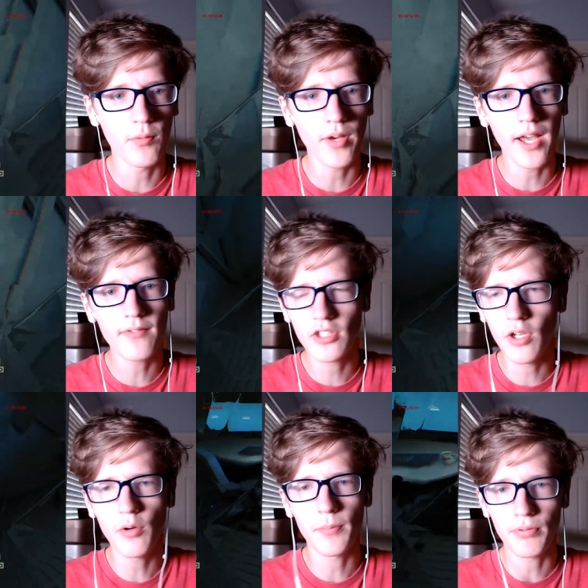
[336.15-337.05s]
We have to
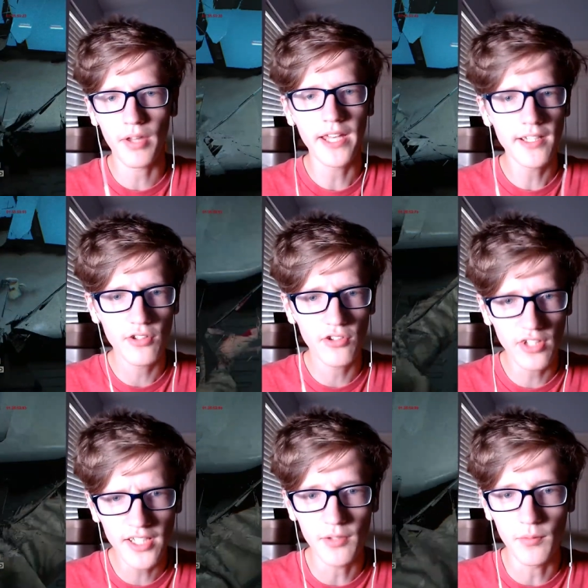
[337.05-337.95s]
go to plan
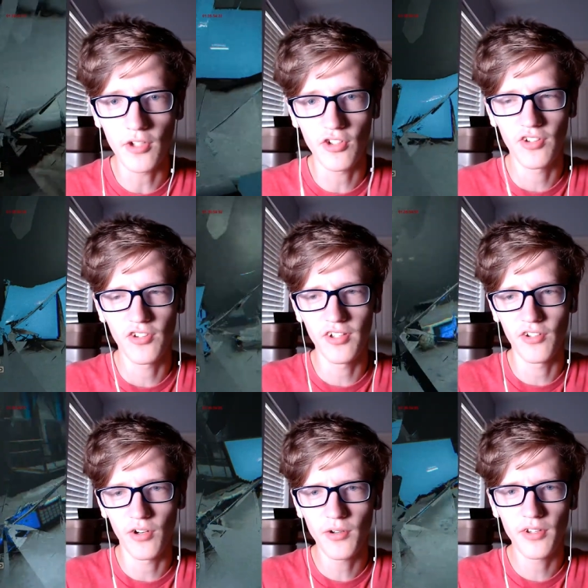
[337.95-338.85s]
Z, which is to
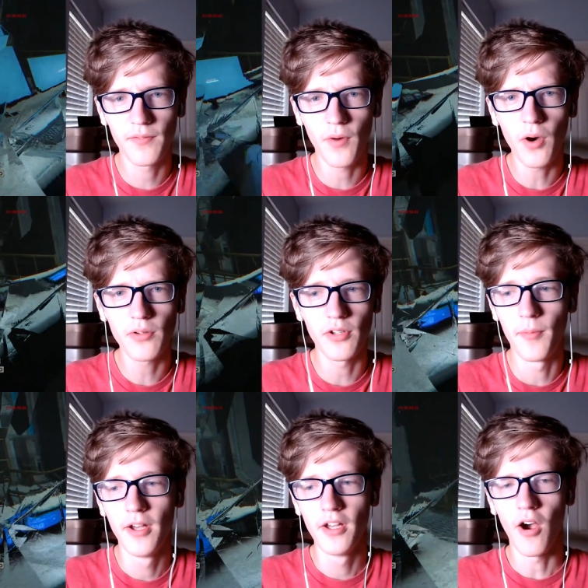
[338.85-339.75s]
turn the
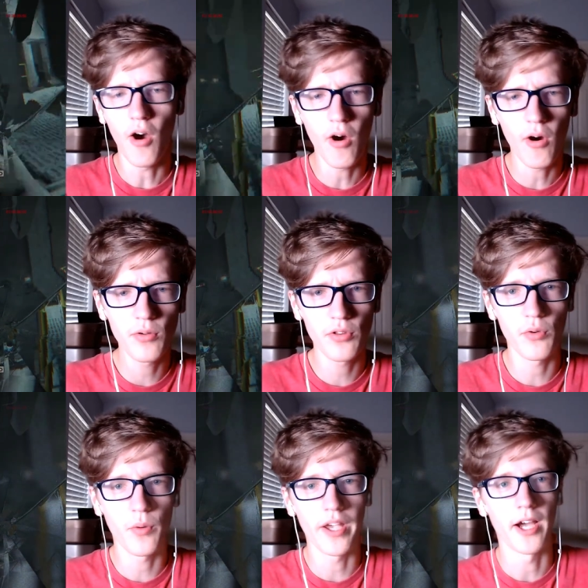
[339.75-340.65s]
volume all the
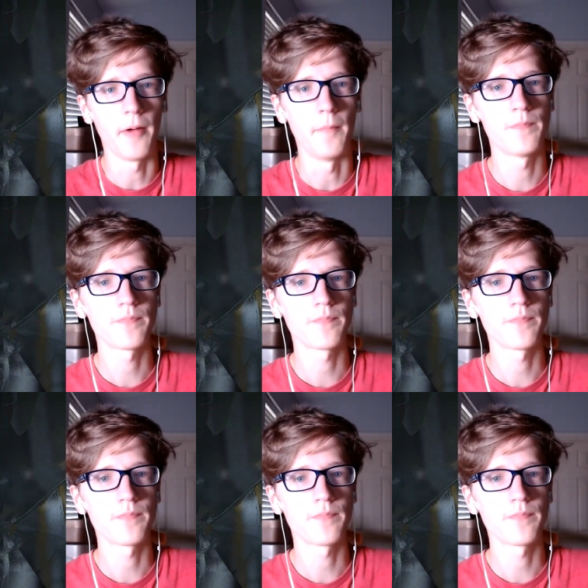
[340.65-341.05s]
way up.